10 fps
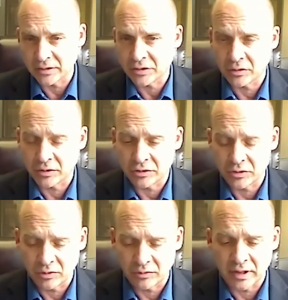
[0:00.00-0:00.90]
So the
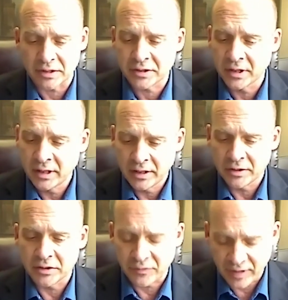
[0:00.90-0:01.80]
2 of us,
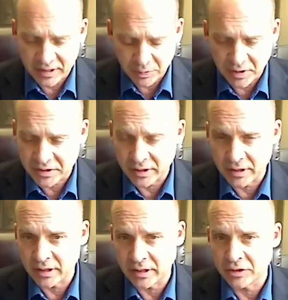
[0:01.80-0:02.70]
there's a vice
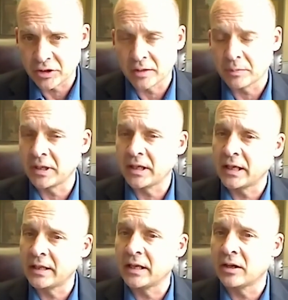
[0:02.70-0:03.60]
president in each company,
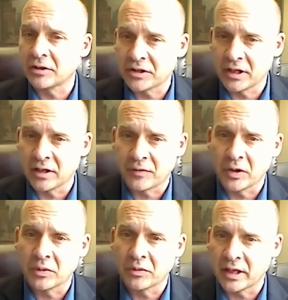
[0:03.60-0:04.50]
and then our
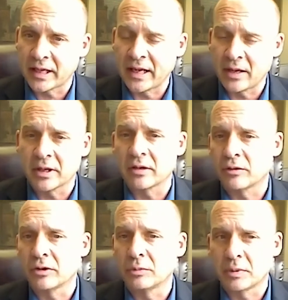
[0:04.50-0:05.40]
CFO, the accounting
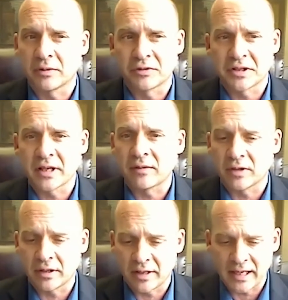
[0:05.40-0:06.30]
group of
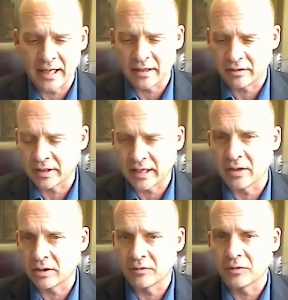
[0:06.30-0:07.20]
7, they handle
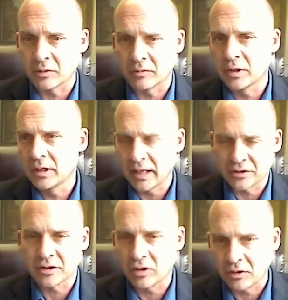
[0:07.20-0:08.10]
accounting for
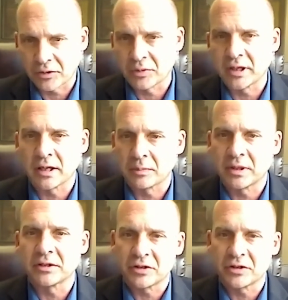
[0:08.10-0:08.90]
actually all 3 companies.